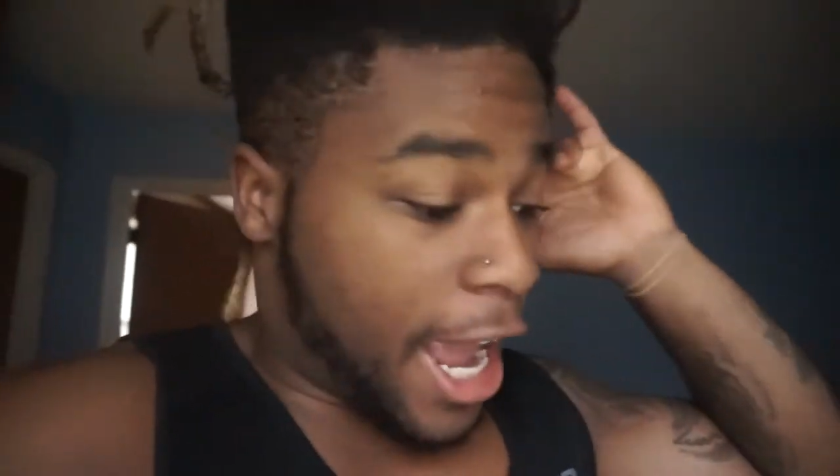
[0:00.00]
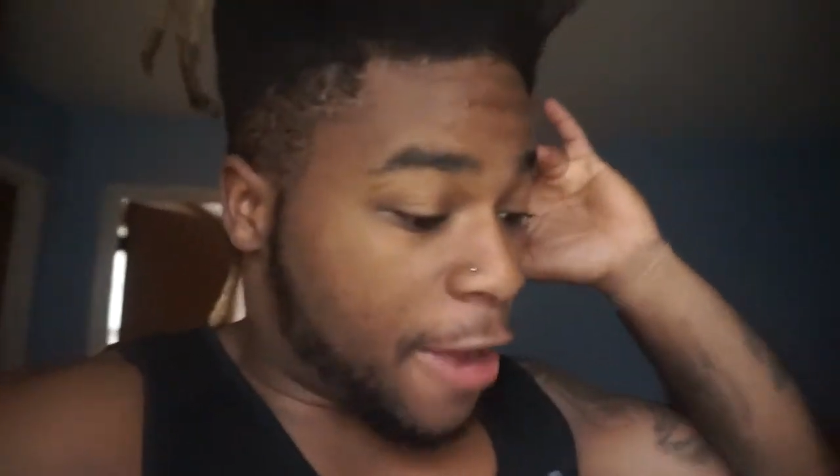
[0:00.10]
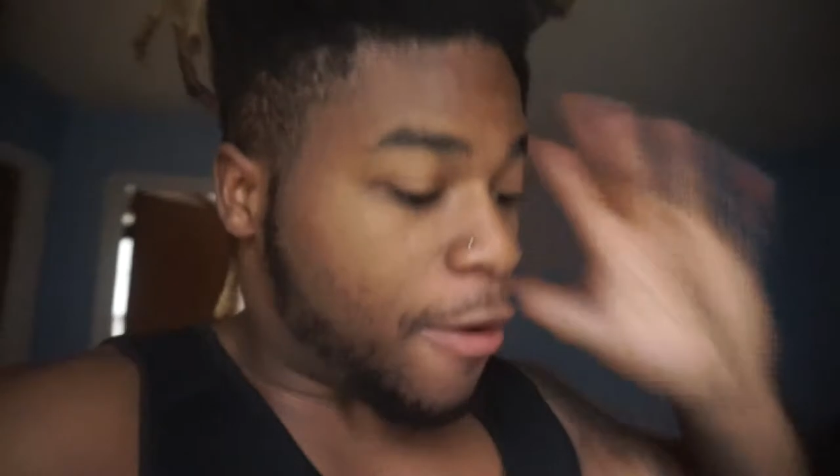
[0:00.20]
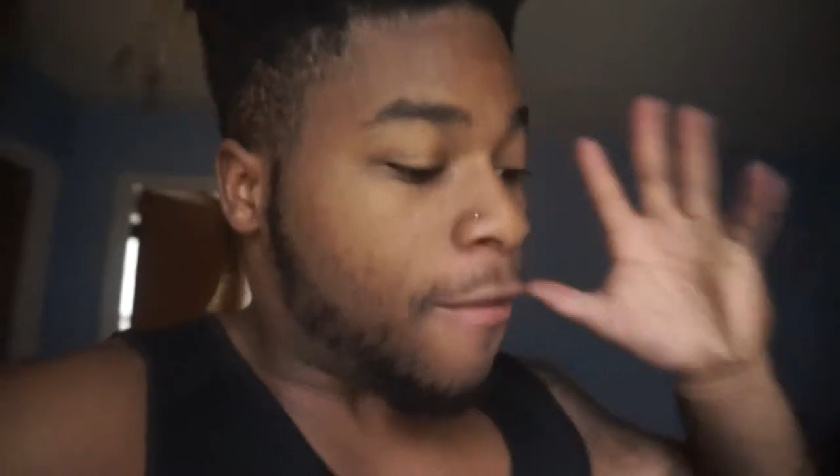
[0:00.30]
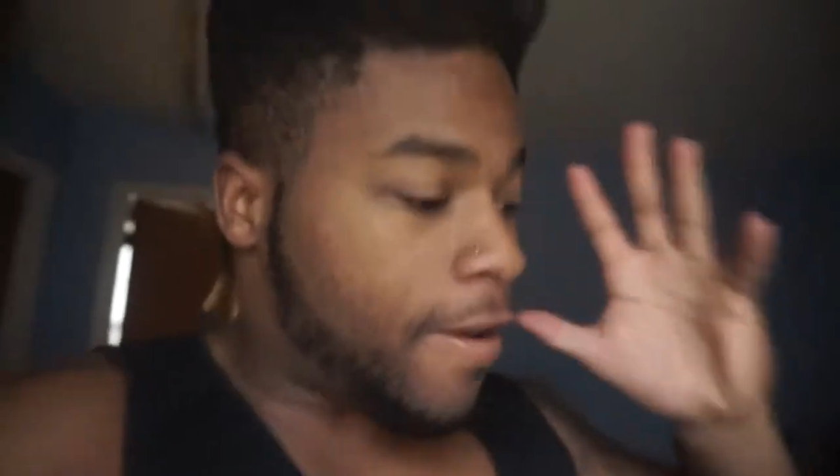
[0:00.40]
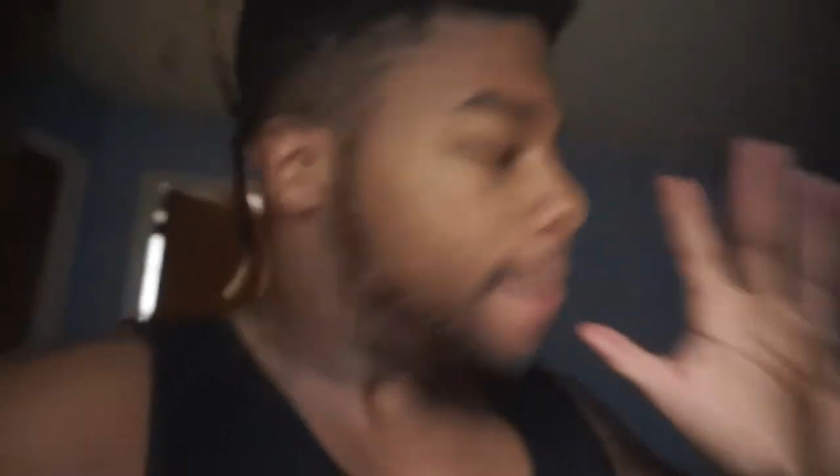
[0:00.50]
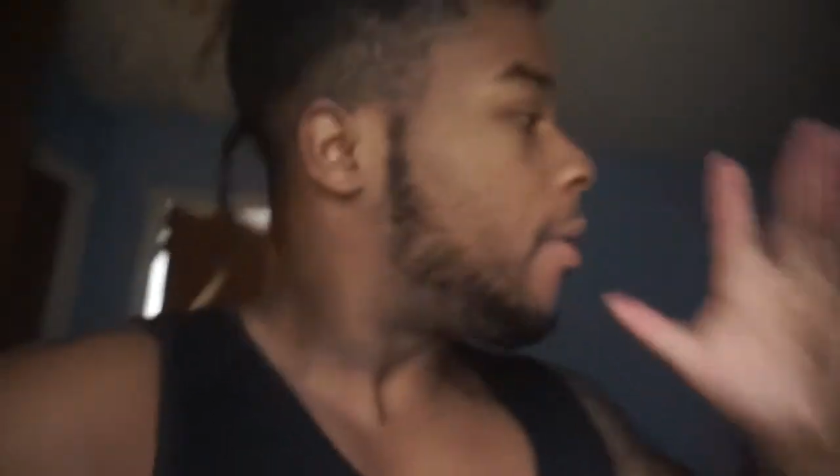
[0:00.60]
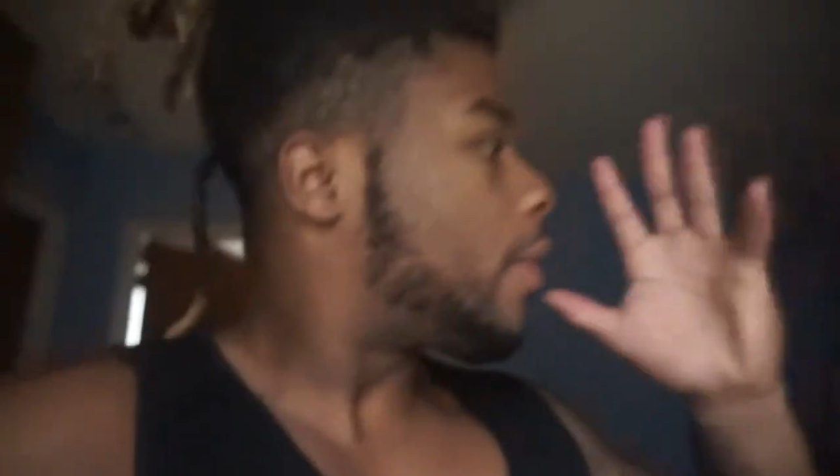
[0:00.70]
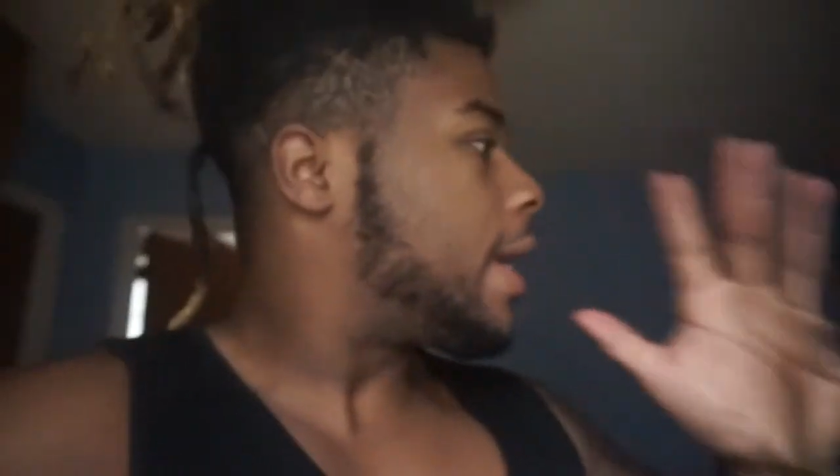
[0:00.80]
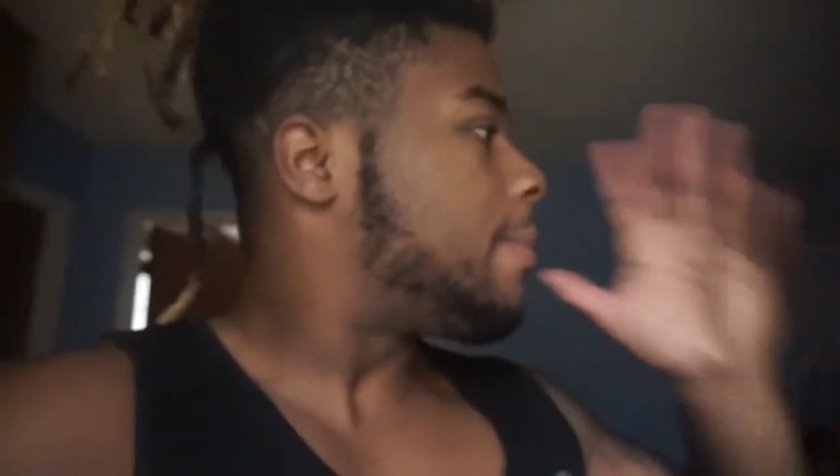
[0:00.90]
if your
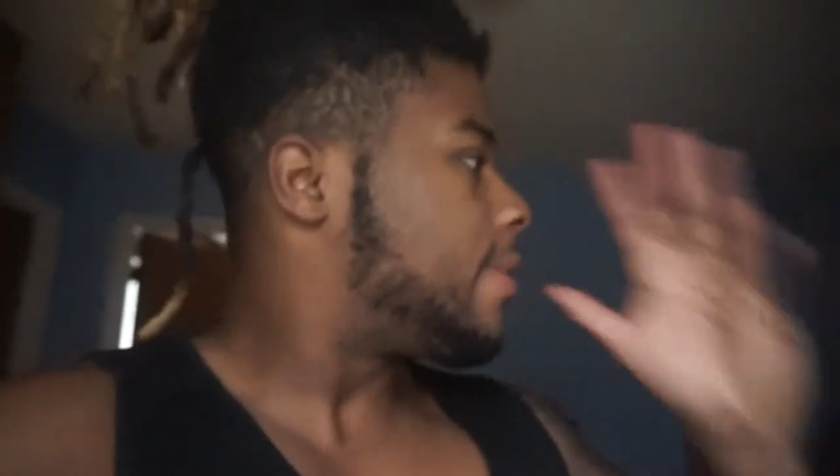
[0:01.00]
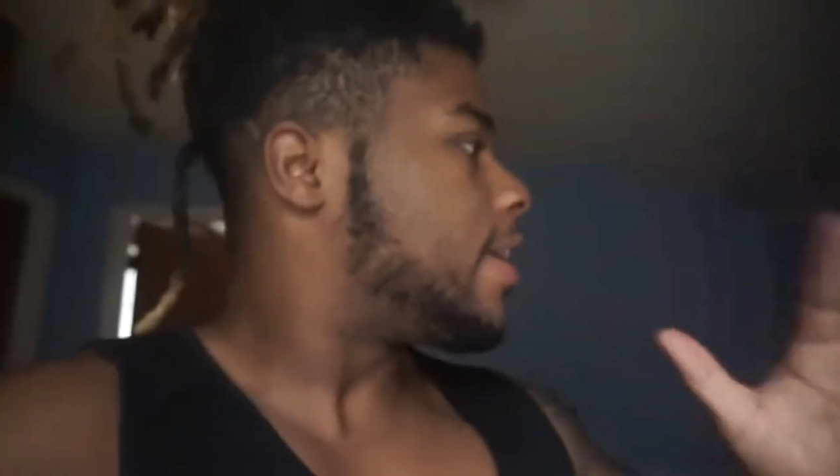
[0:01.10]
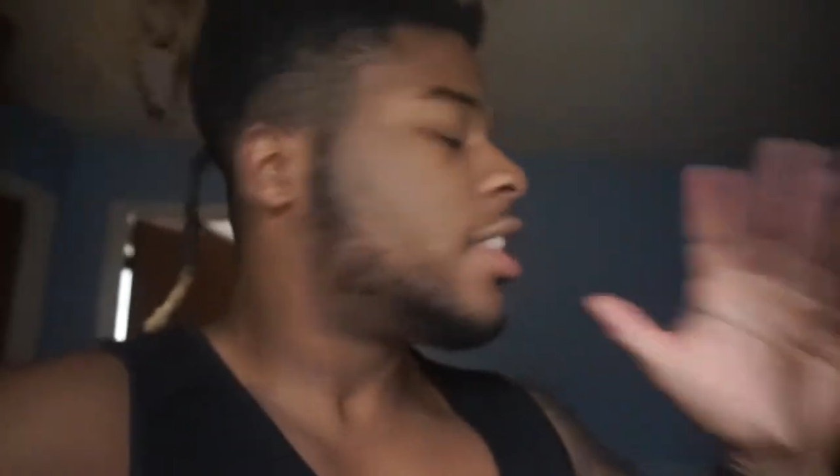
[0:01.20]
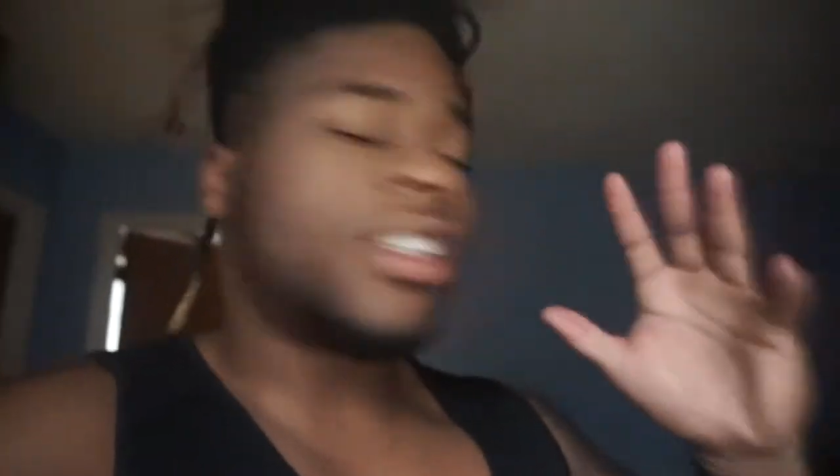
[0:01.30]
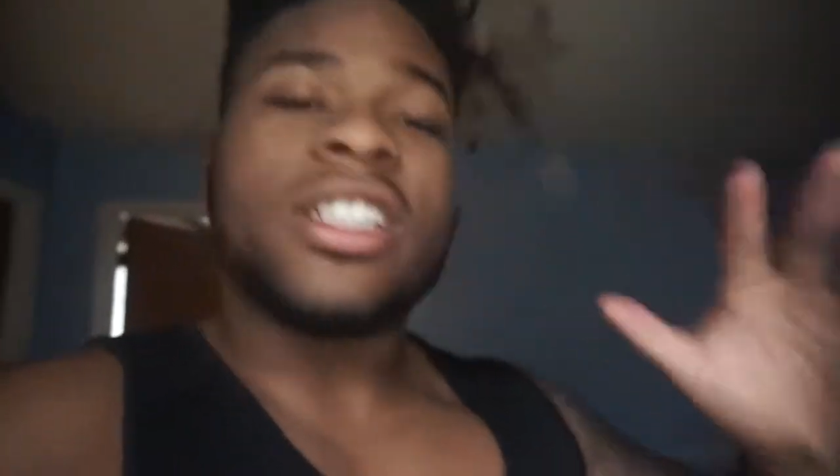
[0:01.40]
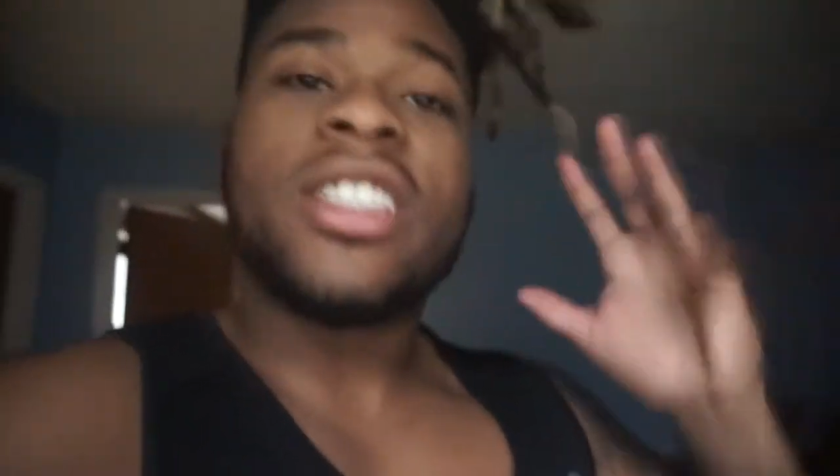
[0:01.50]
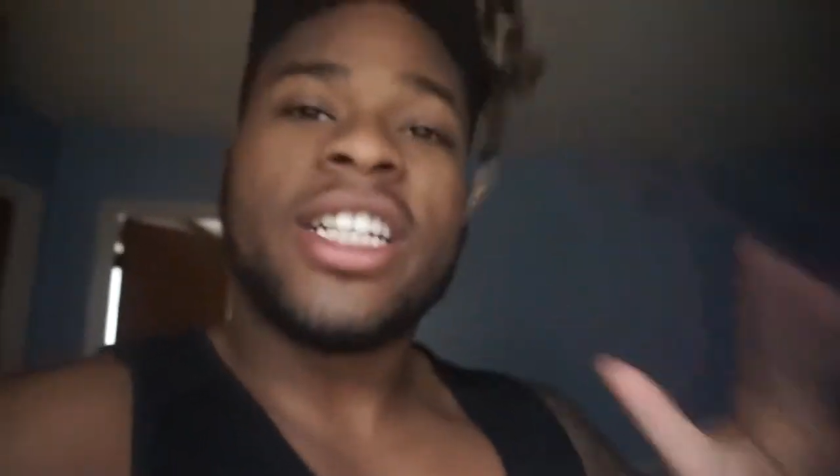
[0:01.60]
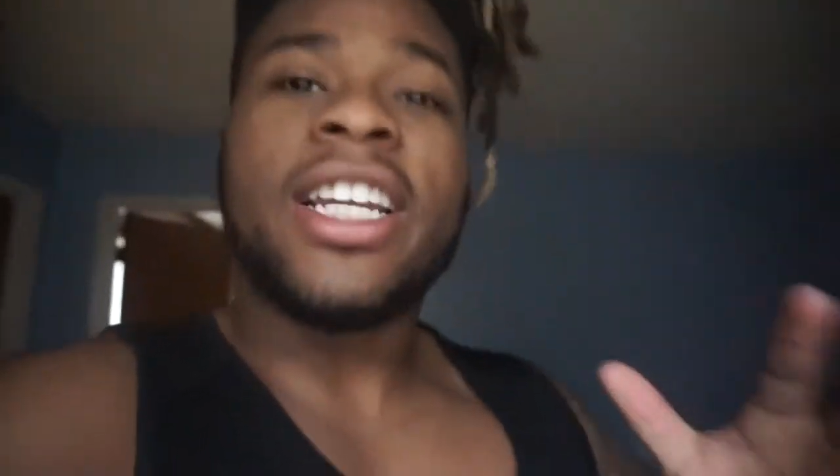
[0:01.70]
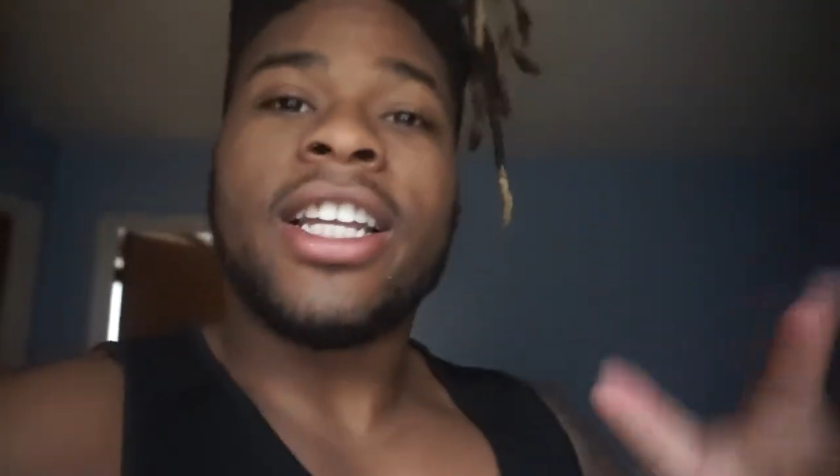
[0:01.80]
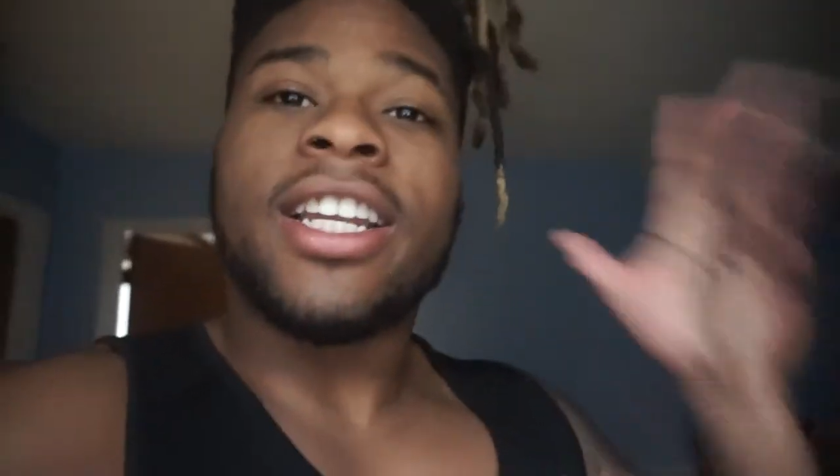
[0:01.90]
family don't keep dishes in the
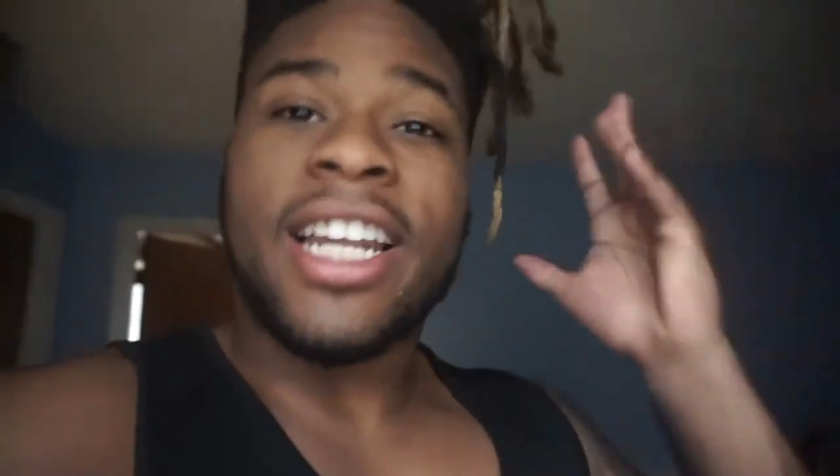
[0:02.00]
sink,